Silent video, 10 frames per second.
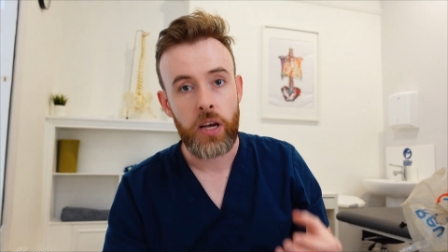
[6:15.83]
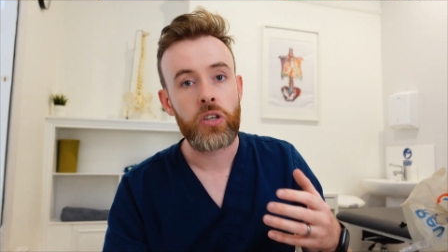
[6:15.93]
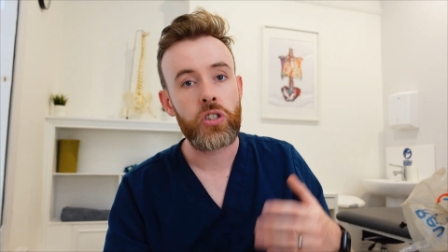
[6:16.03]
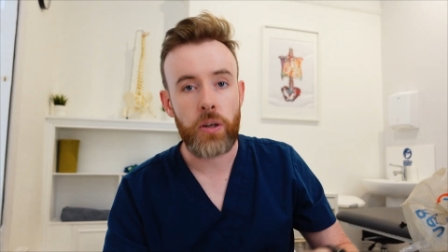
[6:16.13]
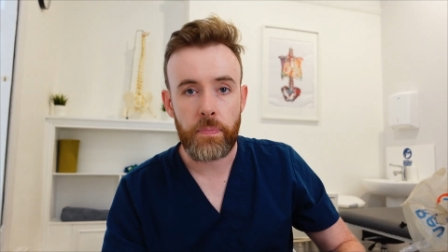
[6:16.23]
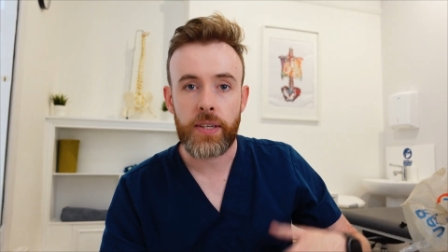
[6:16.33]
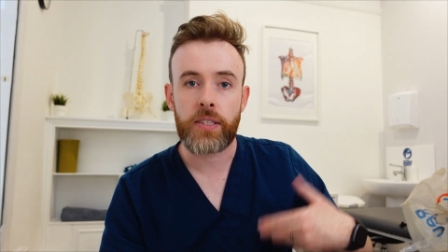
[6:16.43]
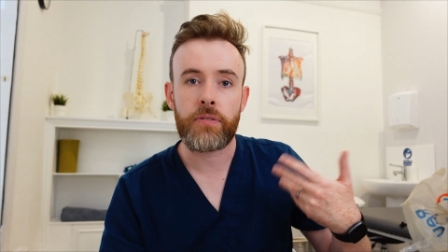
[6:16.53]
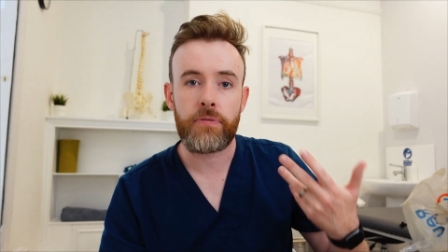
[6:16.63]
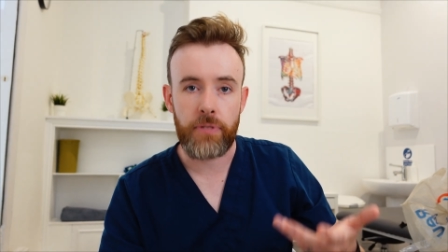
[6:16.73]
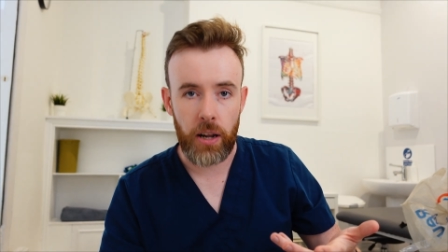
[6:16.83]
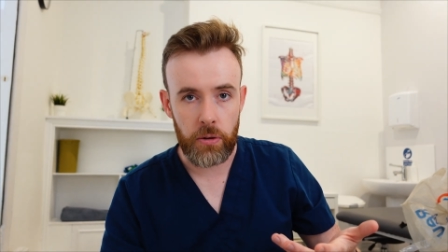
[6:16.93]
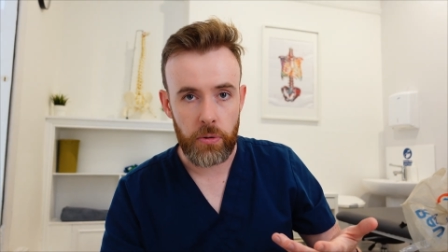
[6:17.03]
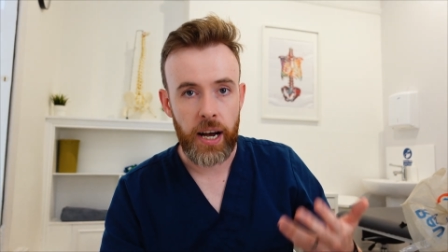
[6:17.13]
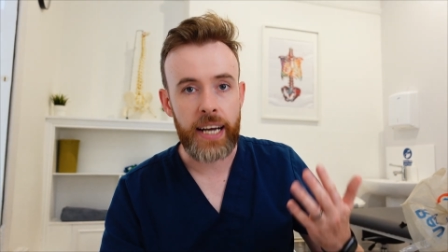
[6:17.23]
something to
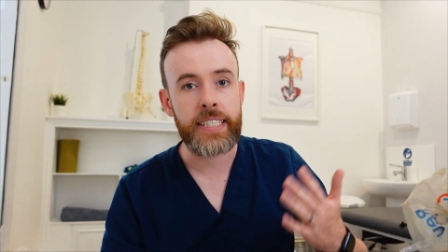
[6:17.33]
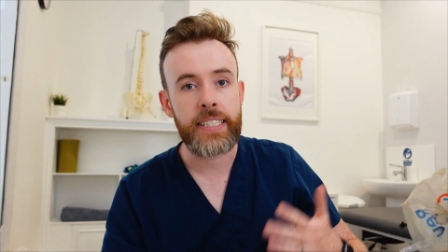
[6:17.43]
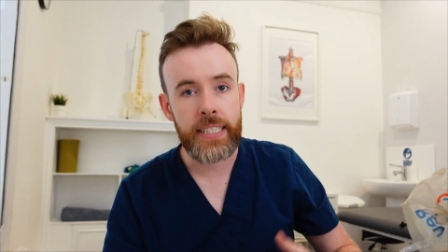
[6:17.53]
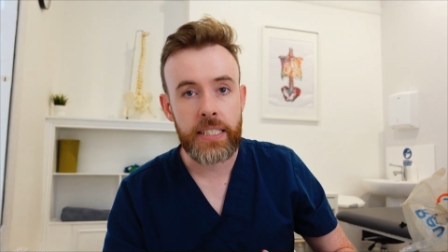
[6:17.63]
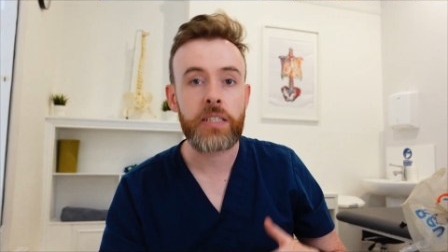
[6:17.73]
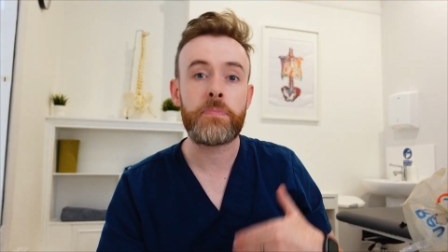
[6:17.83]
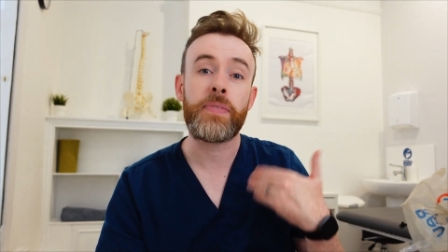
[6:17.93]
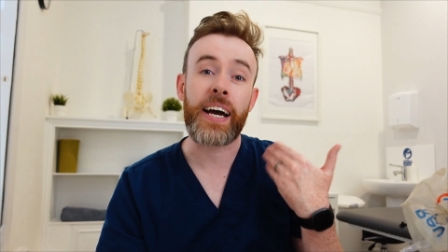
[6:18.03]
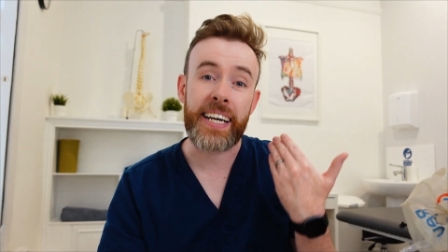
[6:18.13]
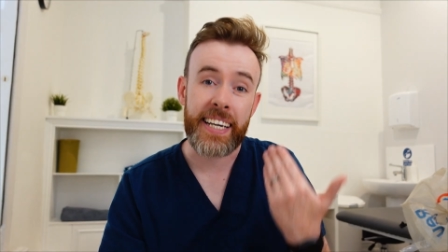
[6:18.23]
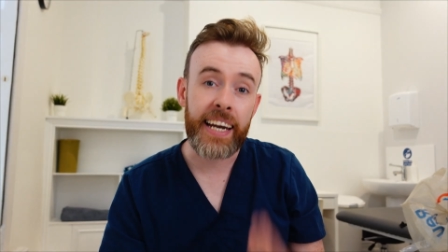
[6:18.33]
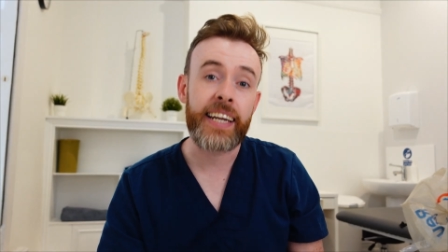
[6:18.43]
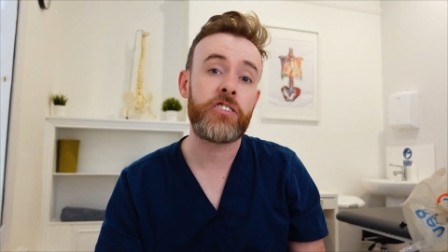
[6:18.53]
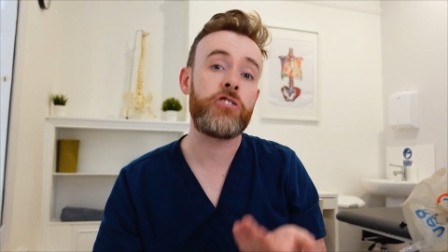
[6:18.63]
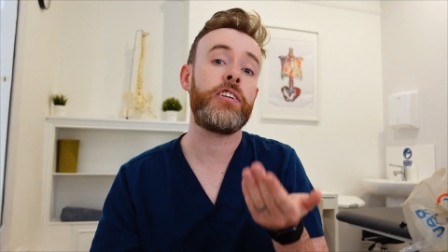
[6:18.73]
follow, a system that can
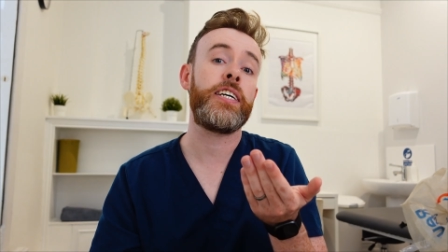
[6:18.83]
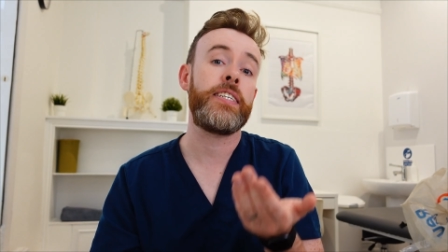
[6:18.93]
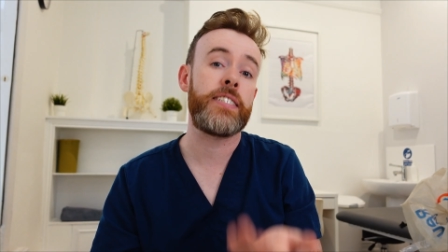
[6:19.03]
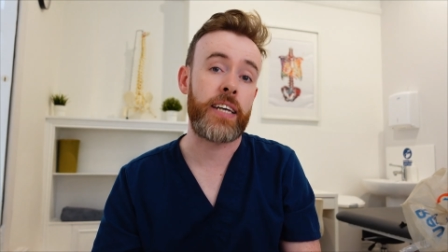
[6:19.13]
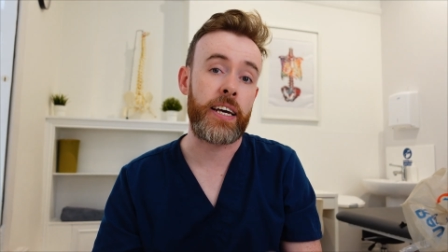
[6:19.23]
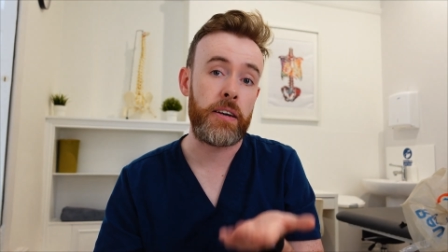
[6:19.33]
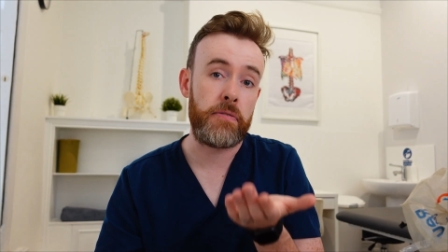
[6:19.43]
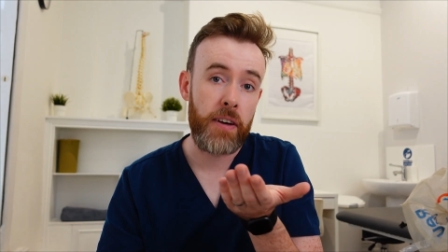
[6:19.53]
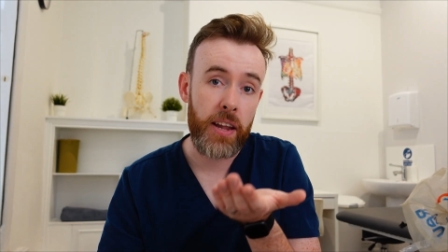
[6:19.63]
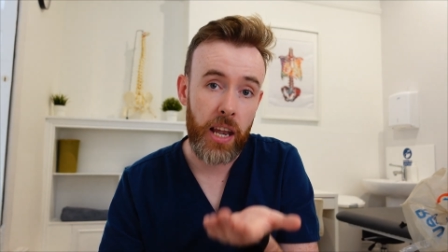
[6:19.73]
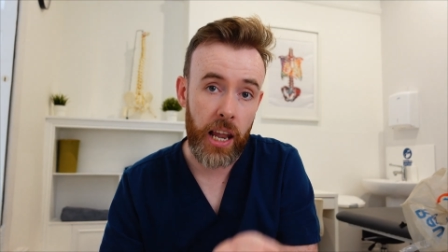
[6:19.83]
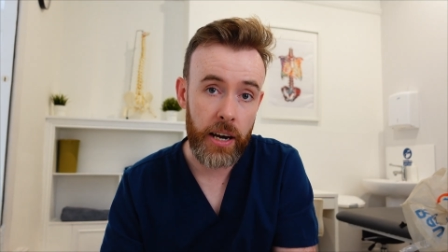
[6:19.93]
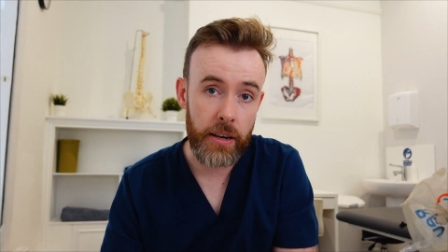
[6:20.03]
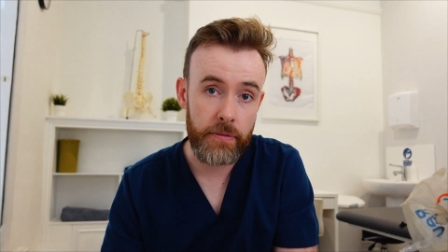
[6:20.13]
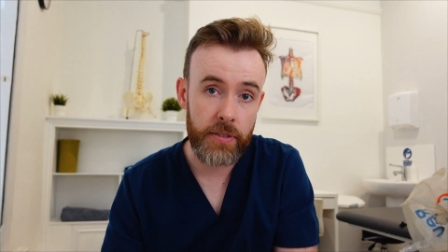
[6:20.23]
literally save
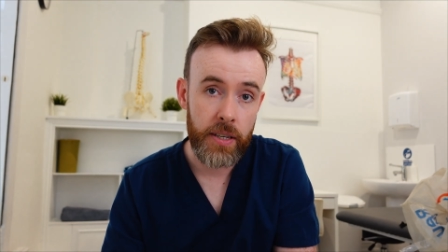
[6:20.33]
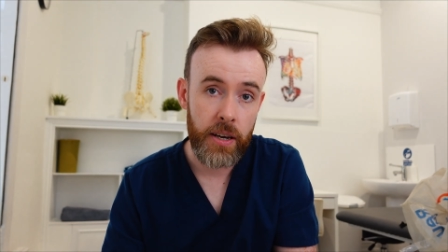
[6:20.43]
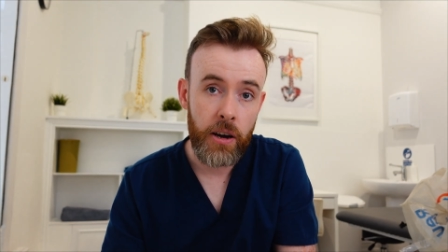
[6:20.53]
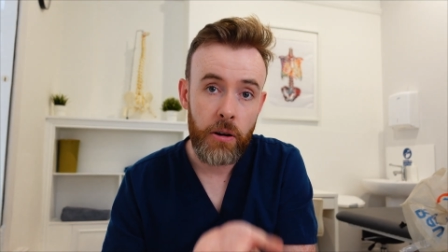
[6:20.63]
lives,